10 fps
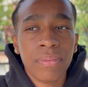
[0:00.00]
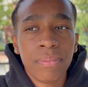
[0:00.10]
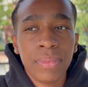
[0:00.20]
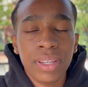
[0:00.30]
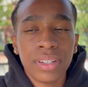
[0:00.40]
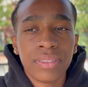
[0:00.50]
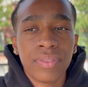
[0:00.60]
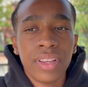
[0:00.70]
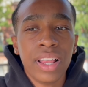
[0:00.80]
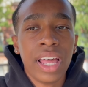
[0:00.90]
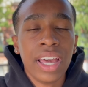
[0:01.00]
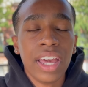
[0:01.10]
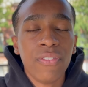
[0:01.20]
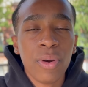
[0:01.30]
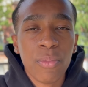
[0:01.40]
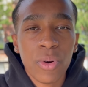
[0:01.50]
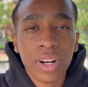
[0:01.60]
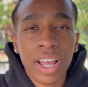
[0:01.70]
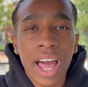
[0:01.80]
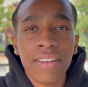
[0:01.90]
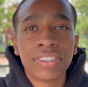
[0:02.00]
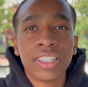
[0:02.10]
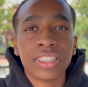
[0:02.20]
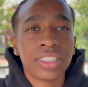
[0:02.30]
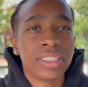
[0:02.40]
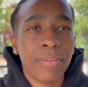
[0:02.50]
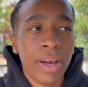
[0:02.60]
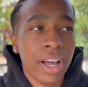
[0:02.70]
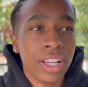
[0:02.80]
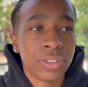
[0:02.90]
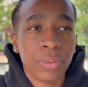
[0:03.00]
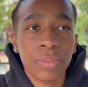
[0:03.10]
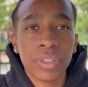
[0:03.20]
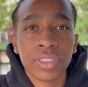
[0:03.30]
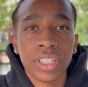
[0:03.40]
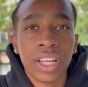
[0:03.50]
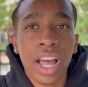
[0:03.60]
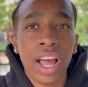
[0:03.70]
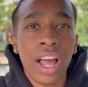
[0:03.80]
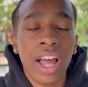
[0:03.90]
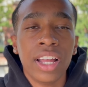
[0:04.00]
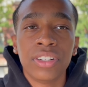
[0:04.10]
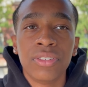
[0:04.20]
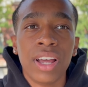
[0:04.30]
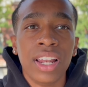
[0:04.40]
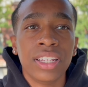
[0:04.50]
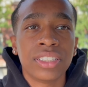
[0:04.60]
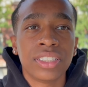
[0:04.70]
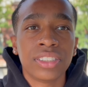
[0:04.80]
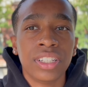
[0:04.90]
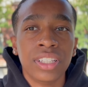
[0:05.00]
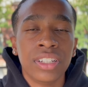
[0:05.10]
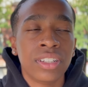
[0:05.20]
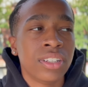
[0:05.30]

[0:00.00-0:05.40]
me. Like every morning I have to listen to my gospel music. I do not listen to